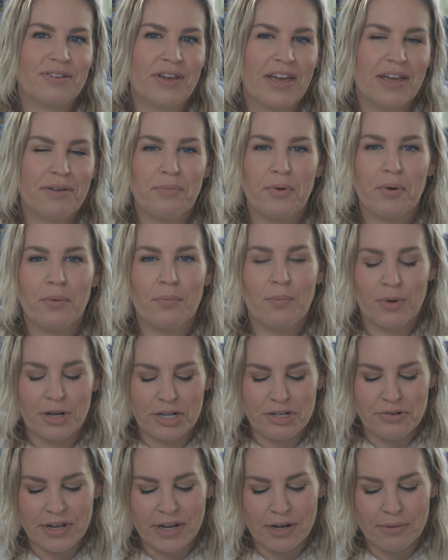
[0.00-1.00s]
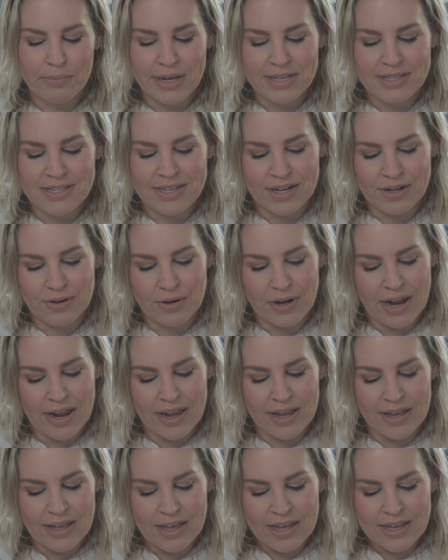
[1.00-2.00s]
okay? We're doing our best here,
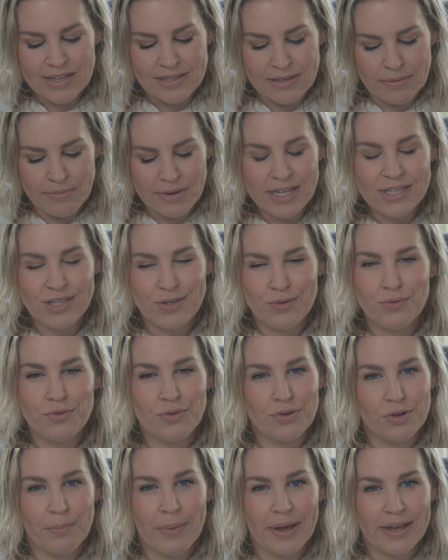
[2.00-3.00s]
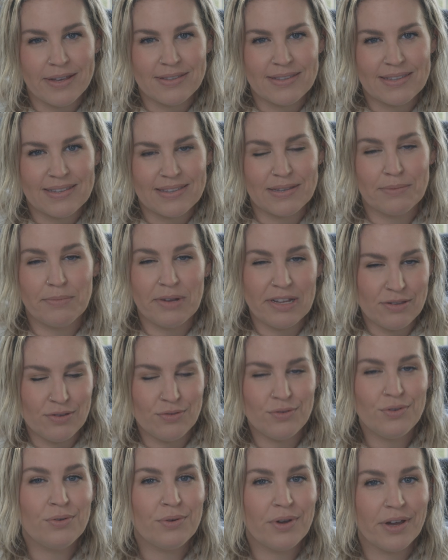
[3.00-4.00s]
okay? Some days you do your best. Some days
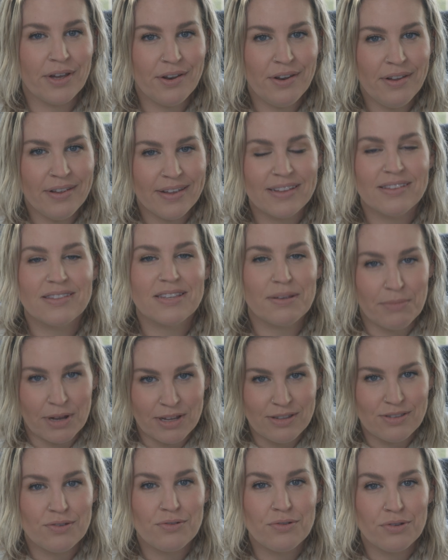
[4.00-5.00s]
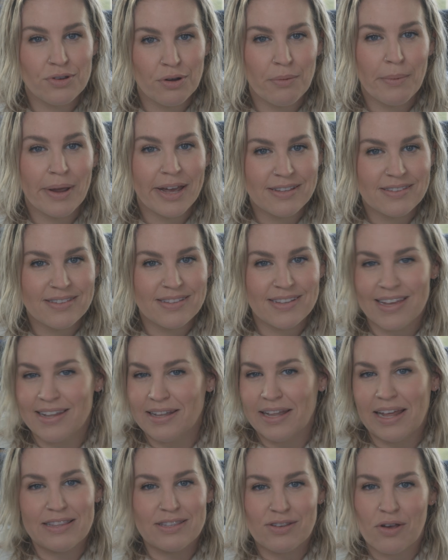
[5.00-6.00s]
you do good. Some days you do your best, and
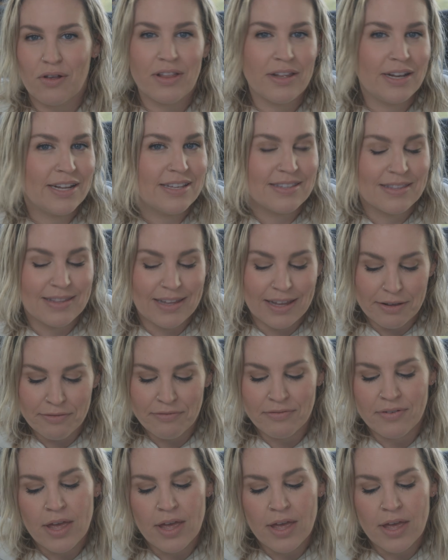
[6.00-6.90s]
that's all it is in life.